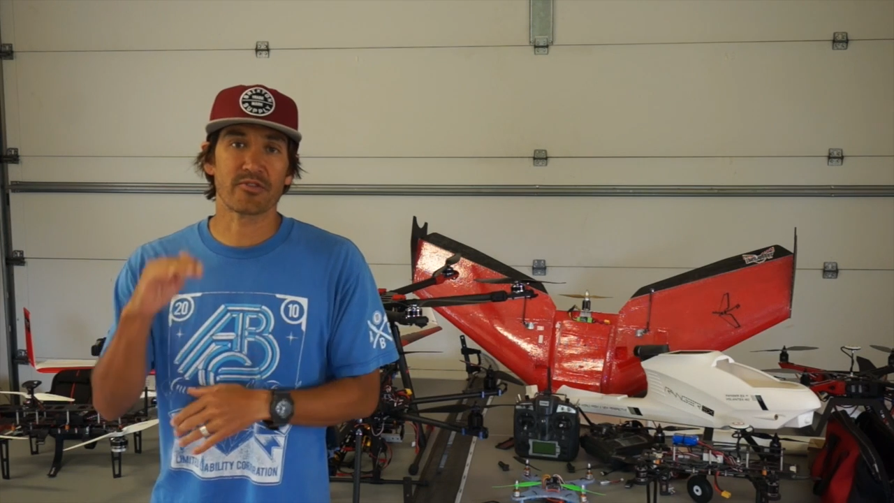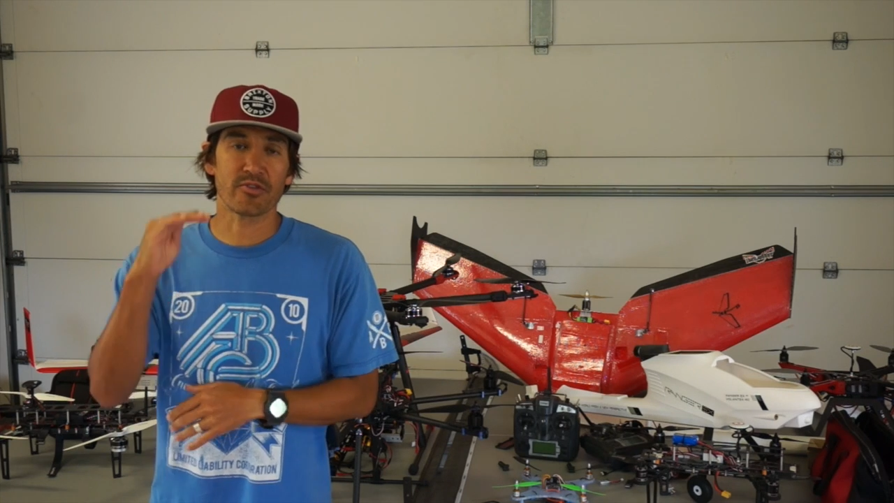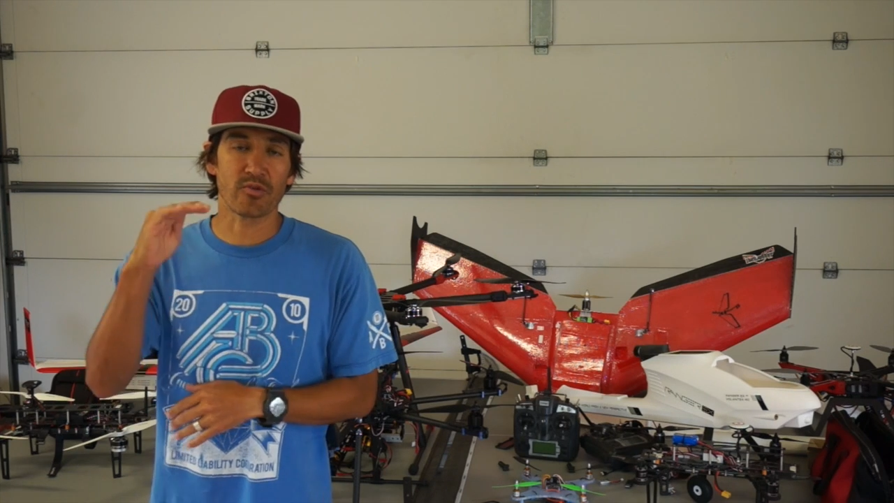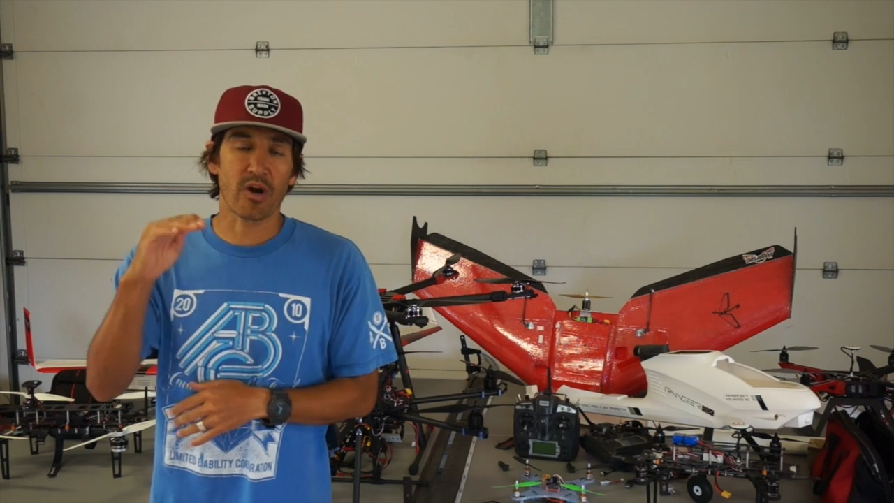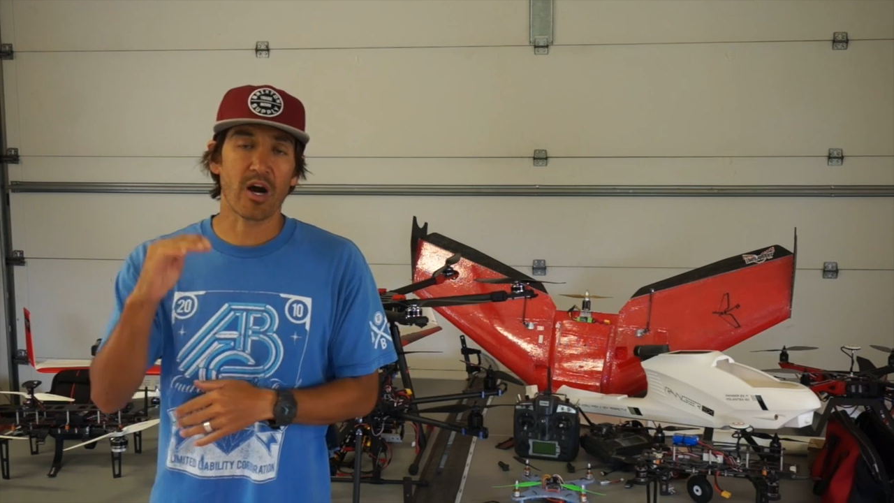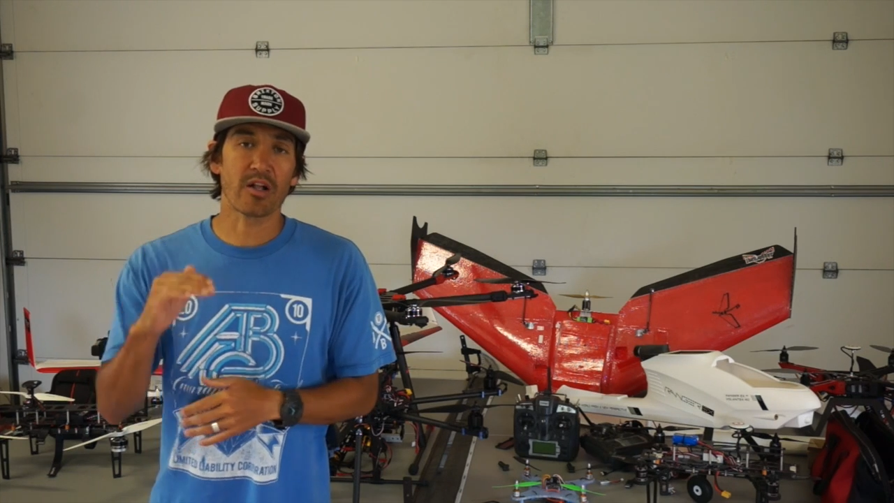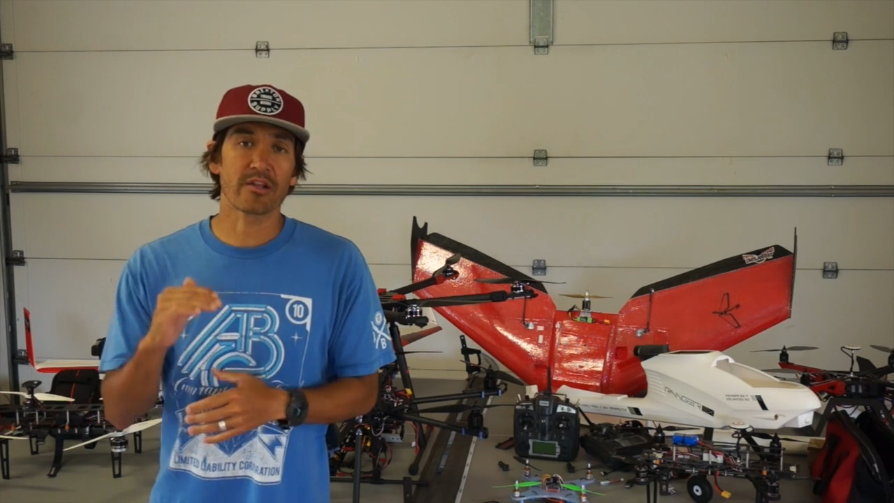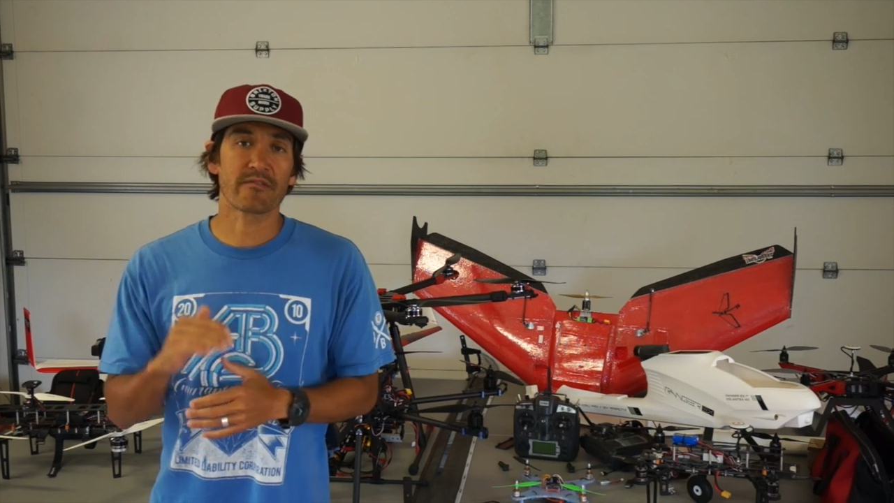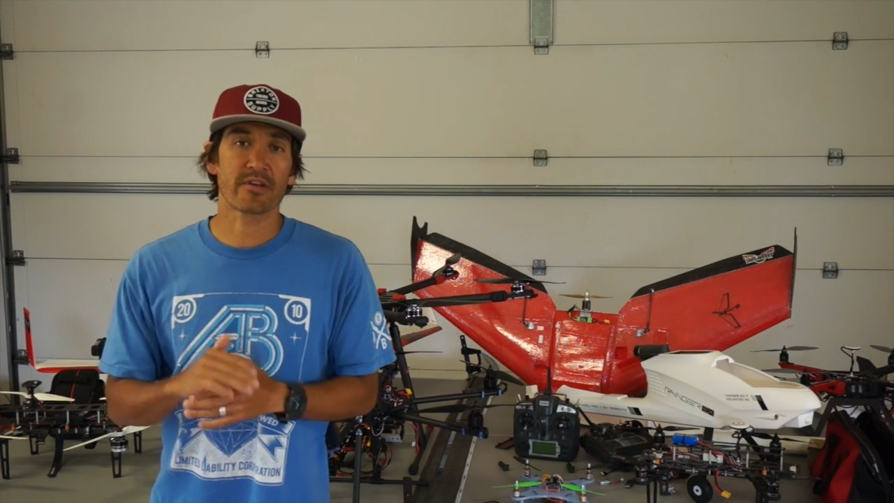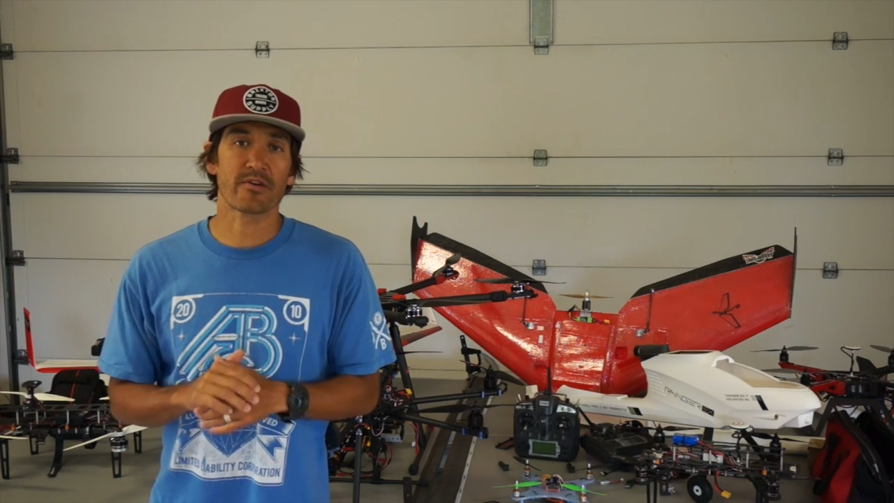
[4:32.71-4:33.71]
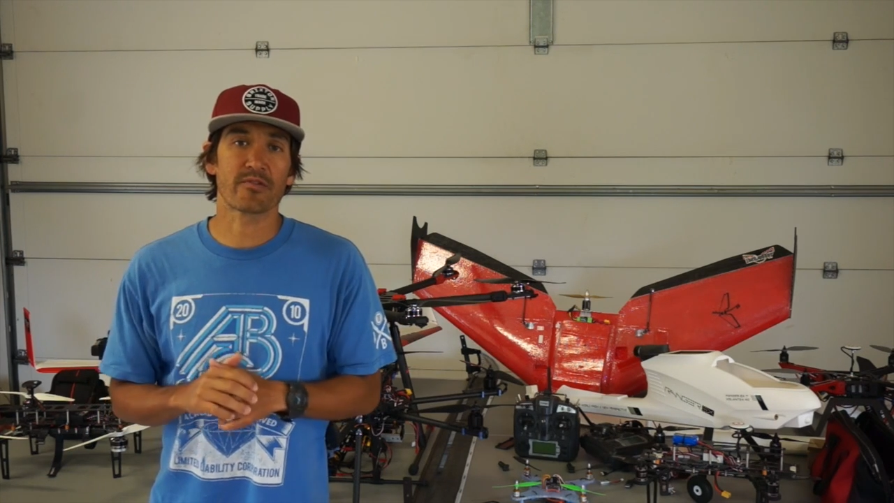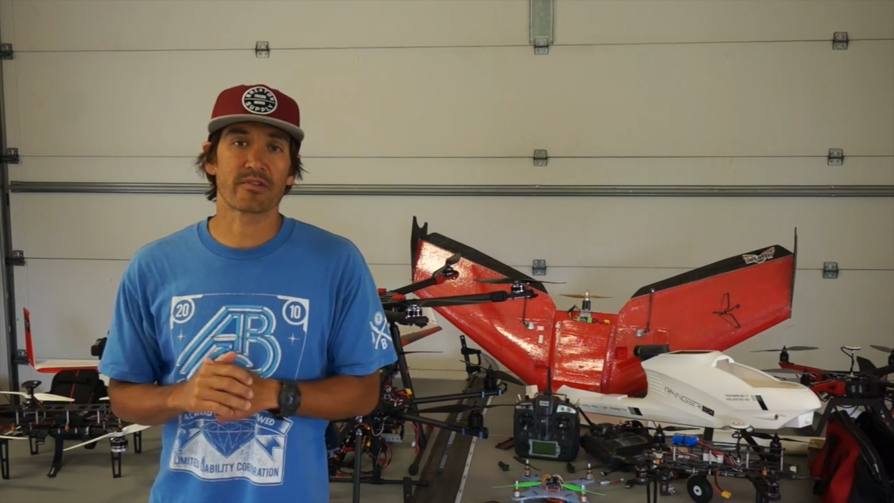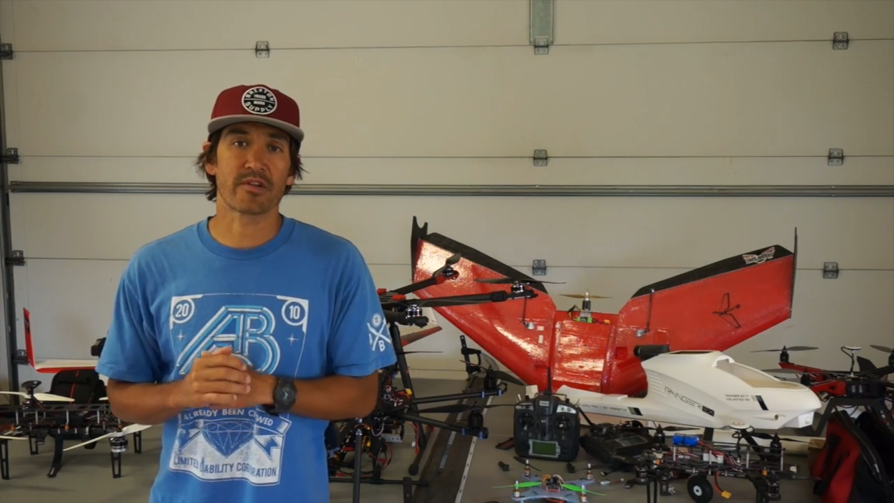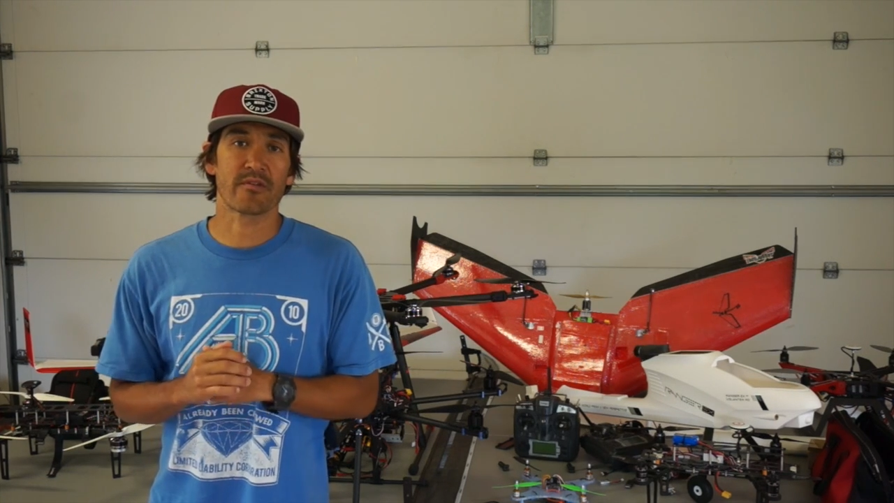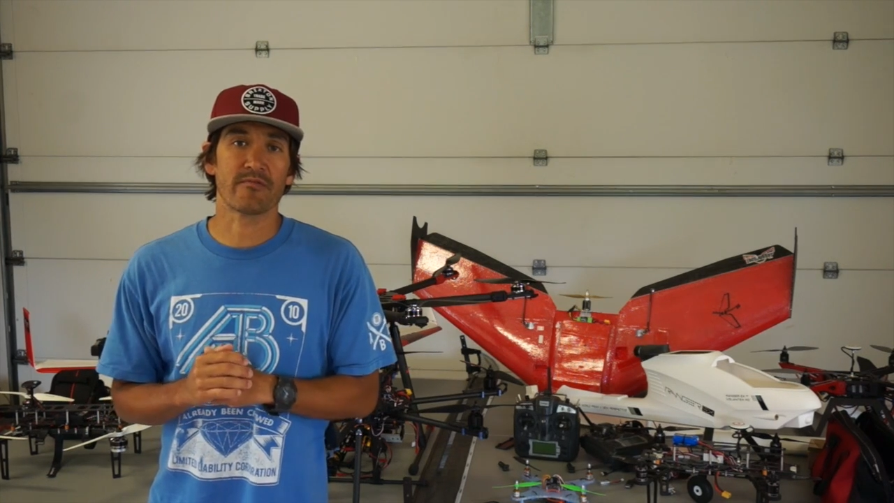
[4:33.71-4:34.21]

to all of those